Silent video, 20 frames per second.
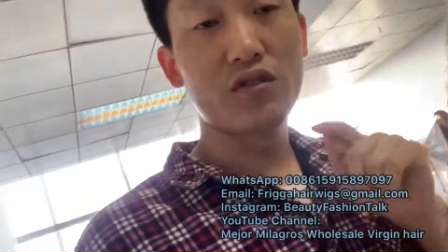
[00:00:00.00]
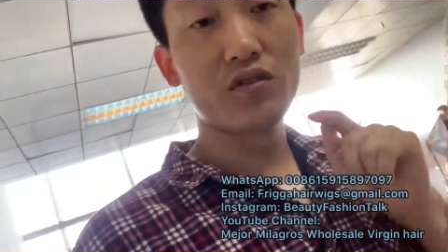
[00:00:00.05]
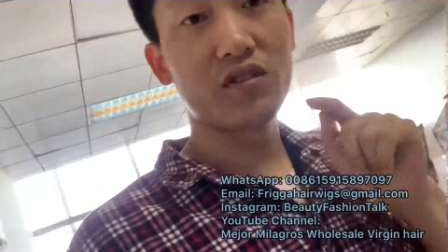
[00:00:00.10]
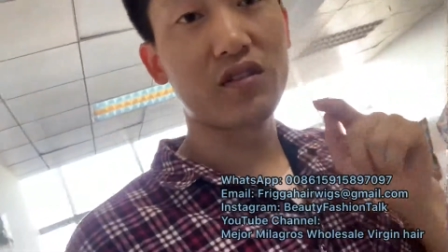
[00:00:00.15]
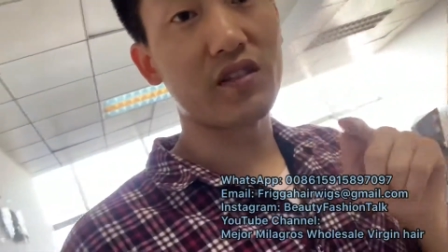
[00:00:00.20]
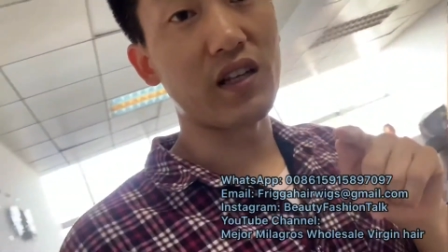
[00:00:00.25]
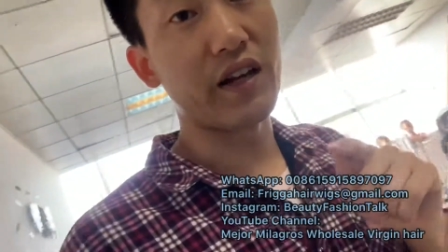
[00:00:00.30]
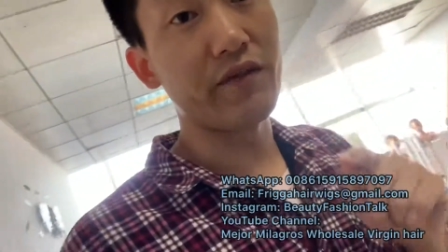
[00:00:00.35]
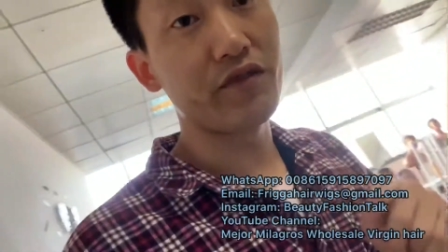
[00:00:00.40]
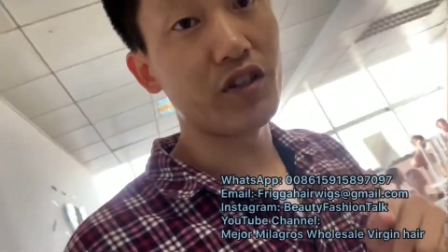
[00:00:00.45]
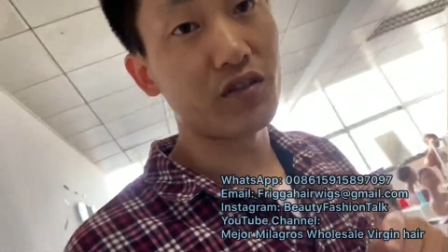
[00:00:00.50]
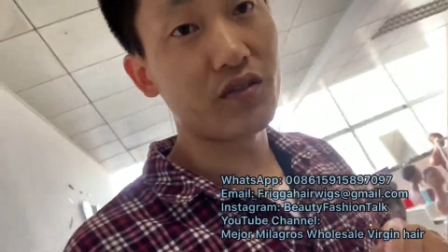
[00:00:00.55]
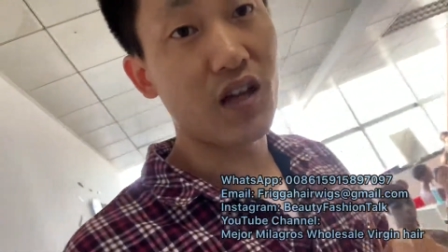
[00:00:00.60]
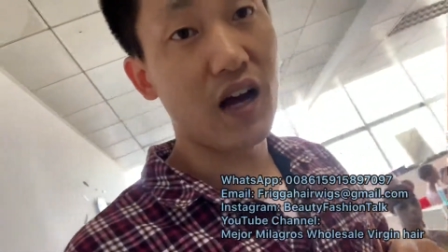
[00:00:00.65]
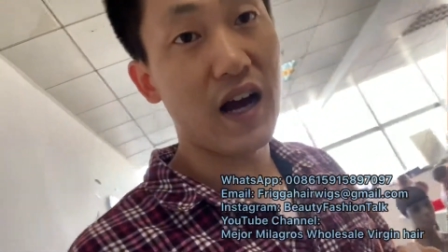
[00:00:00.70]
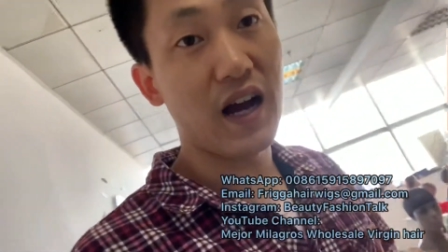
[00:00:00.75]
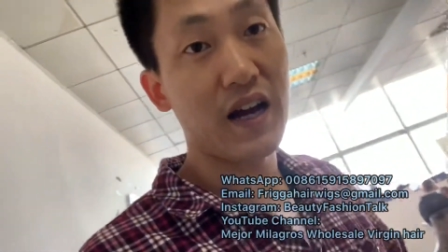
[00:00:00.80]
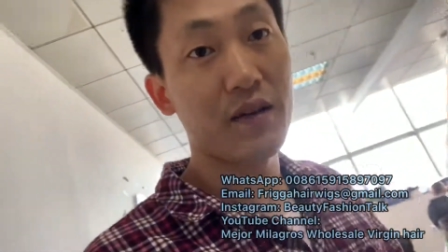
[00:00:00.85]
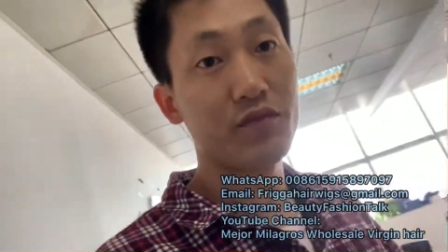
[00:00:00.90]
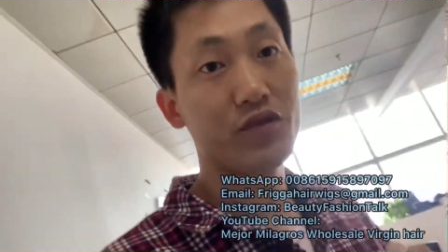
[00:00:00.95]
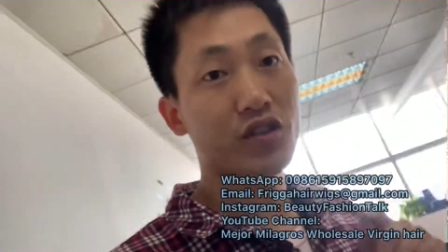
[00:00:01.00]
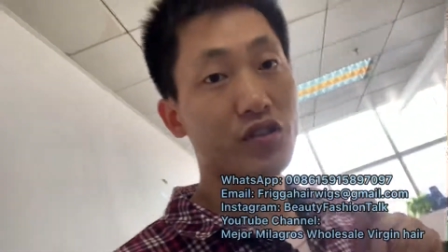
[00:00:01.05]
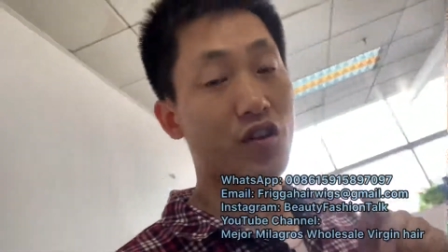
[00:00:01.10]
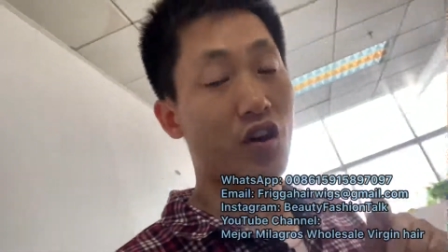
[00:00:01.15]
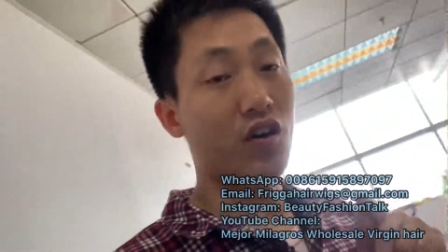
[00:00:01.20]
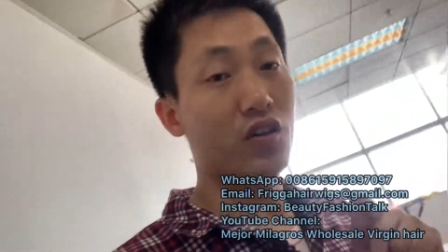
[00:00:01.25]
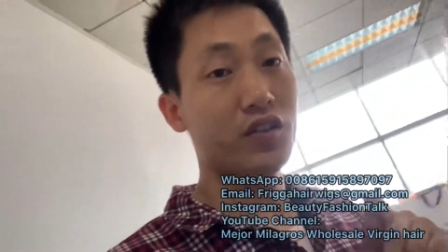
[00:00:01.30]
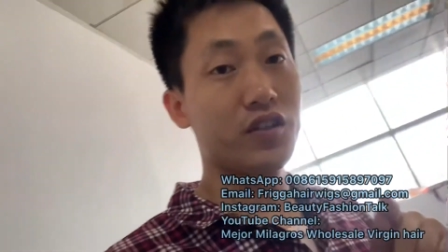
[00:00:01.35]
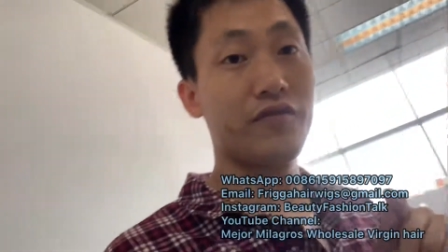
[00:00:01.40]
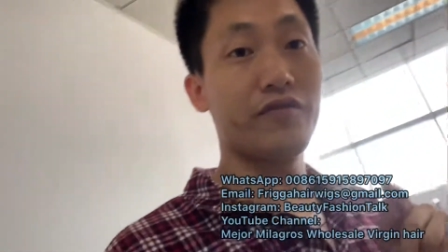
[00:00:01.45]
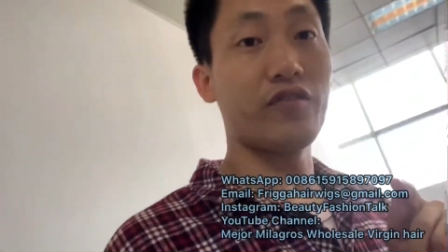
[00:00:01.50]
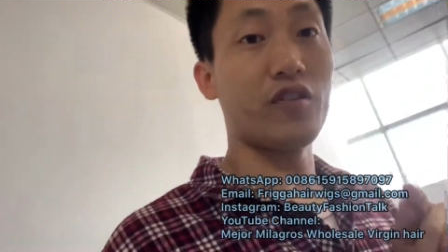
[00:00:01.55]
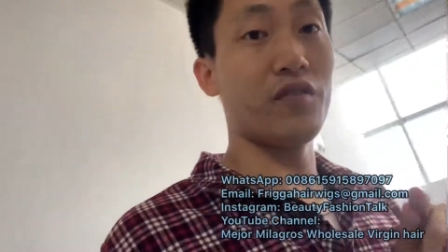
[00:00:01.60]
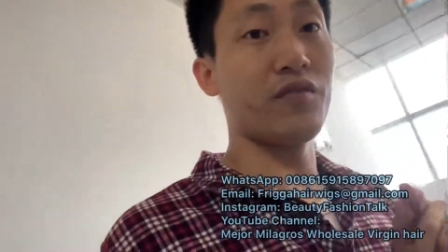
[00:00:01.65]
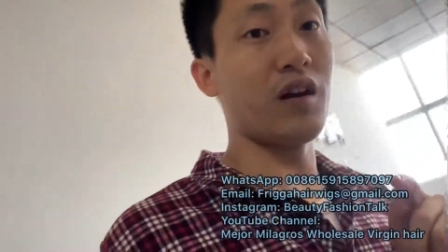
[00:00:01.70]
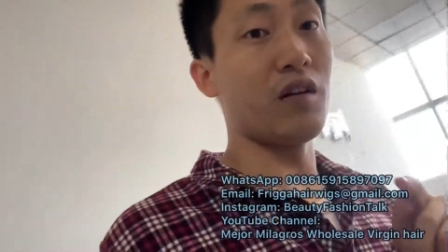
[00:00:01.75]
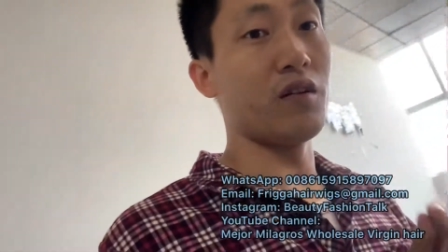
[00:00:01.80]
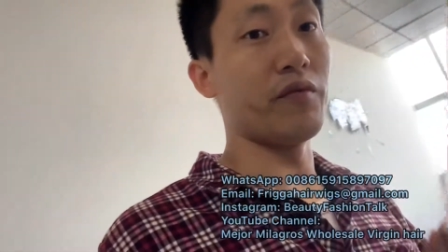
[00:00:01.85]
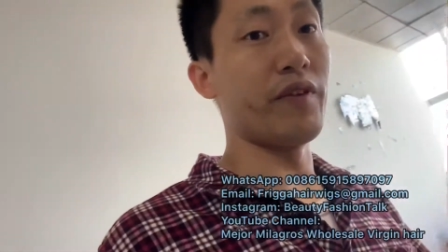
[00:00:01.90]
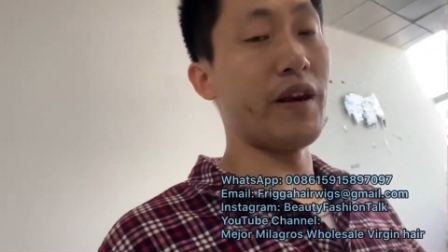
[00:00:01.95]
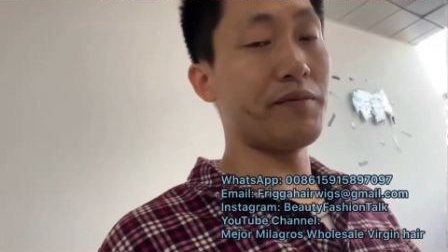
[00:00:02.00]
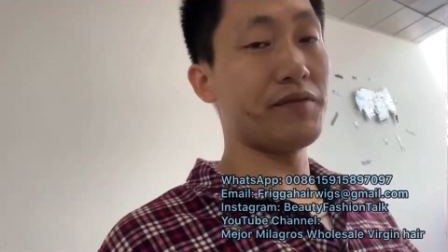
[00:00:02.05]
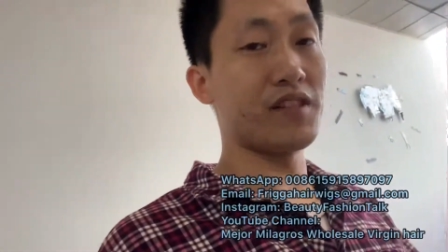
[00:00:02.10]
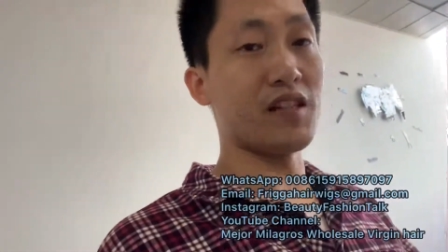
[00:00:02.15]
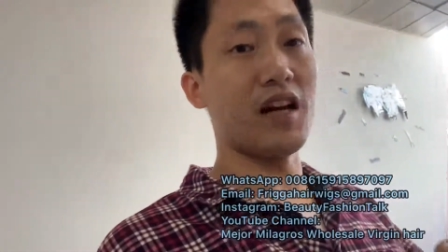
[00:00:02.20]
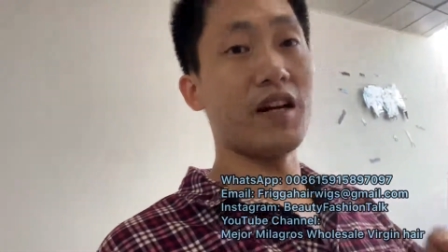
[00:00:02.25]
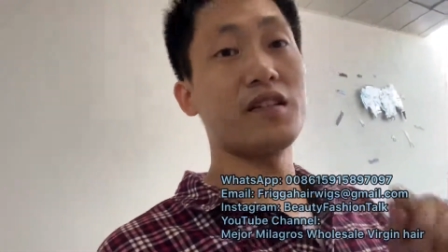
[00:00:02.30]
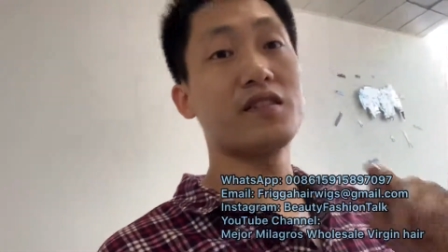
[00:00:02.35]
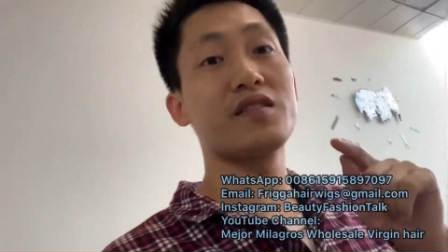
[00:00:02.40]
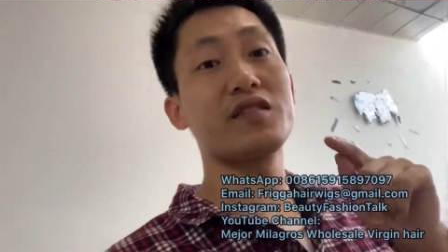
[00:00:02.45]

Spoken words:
to save your time, just order from our website.